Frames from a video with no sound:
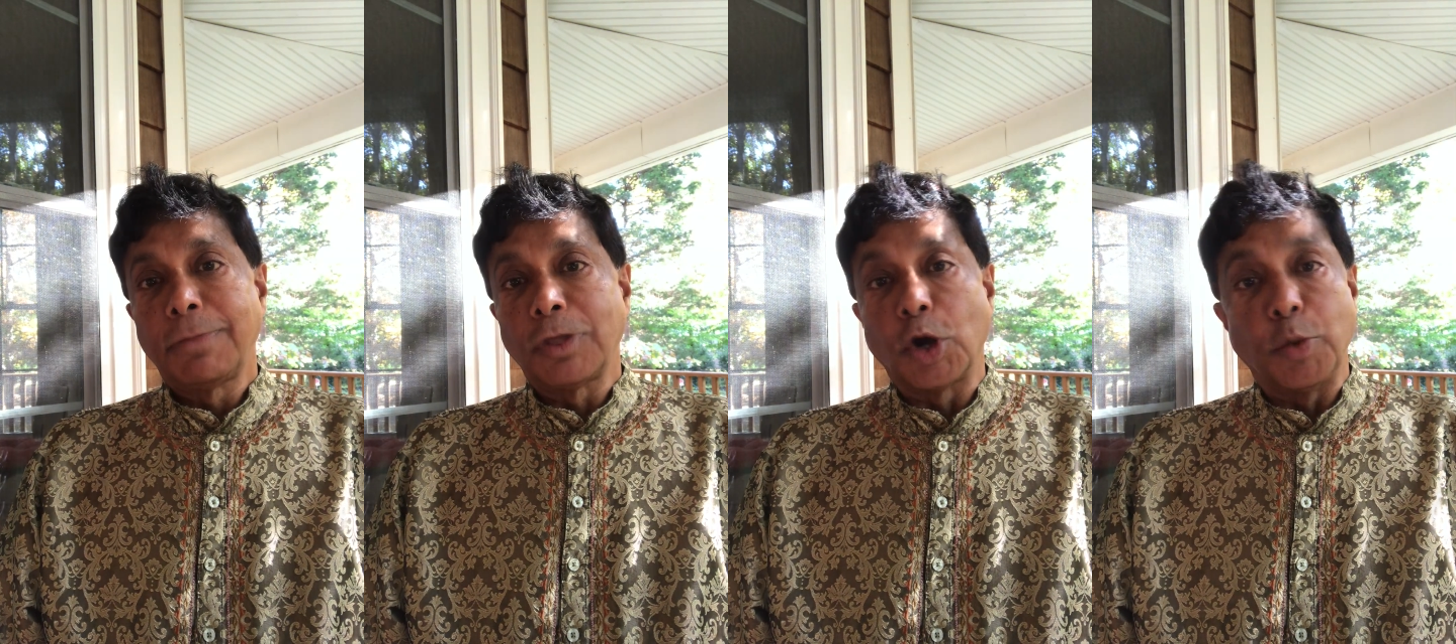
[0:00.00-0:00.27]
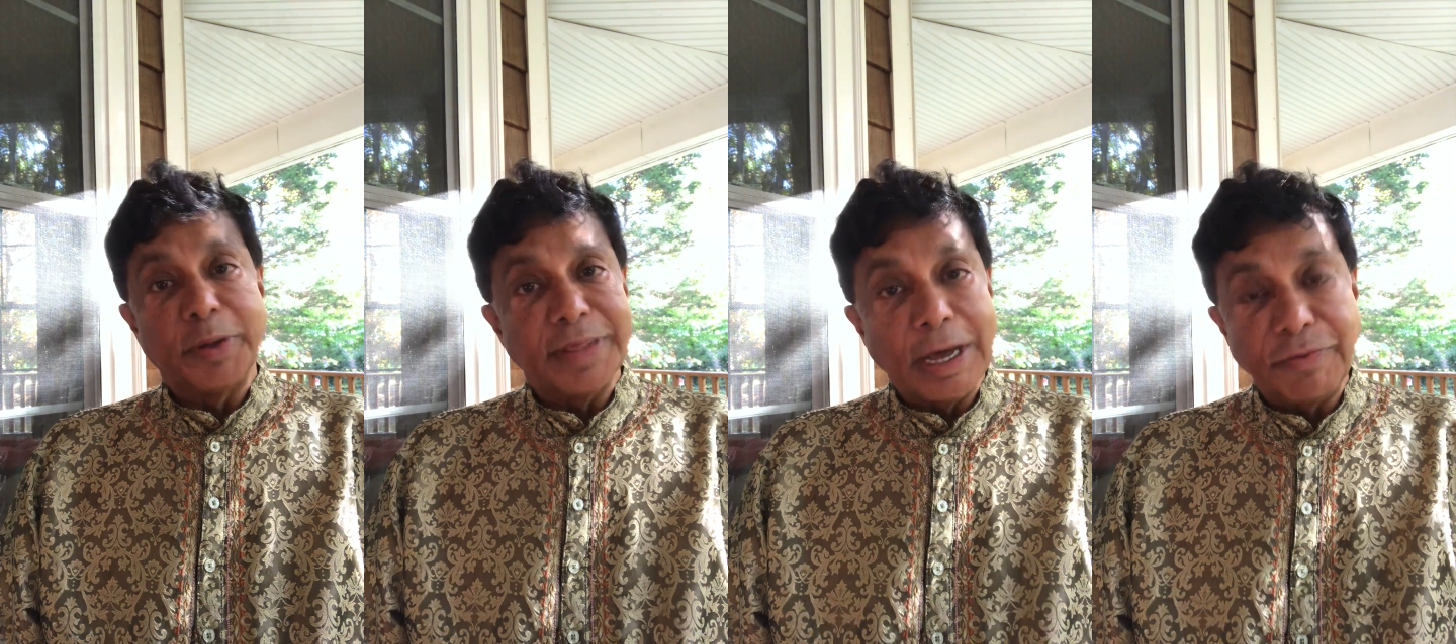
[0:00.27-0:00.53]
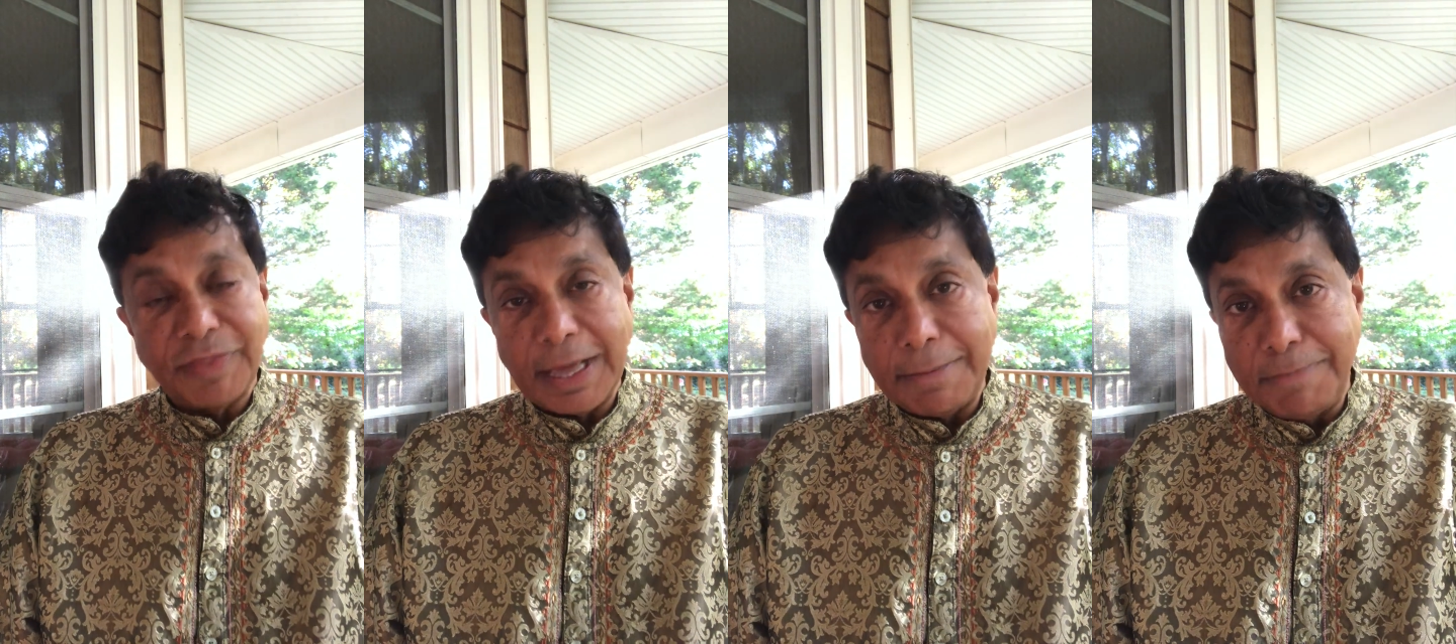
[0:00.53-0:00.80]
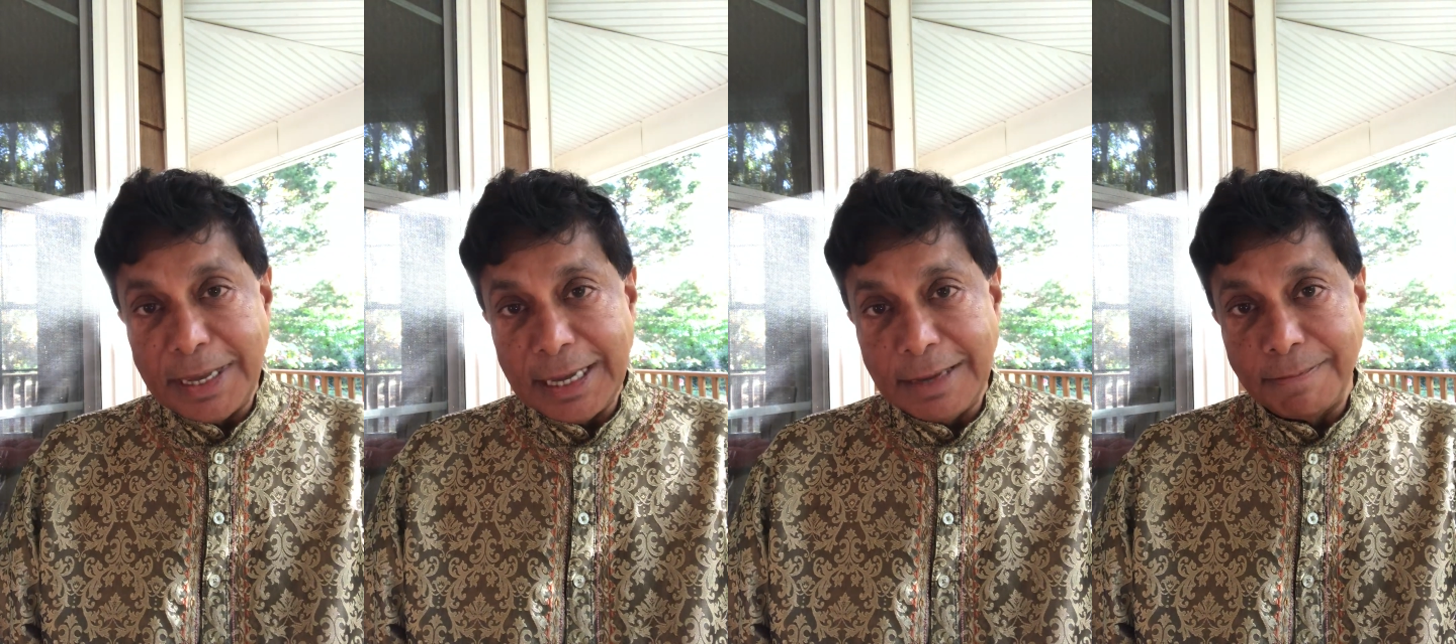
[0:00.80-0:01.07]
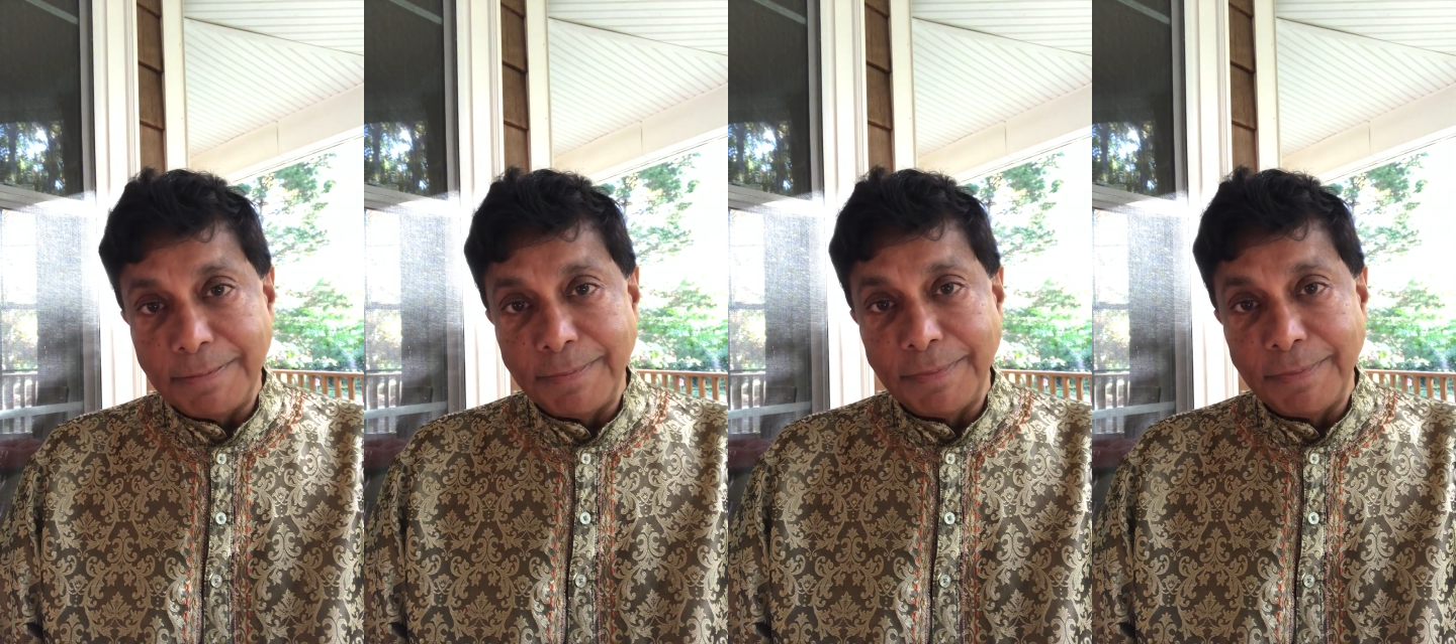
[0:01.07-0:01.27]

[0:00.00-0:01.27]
or without their being.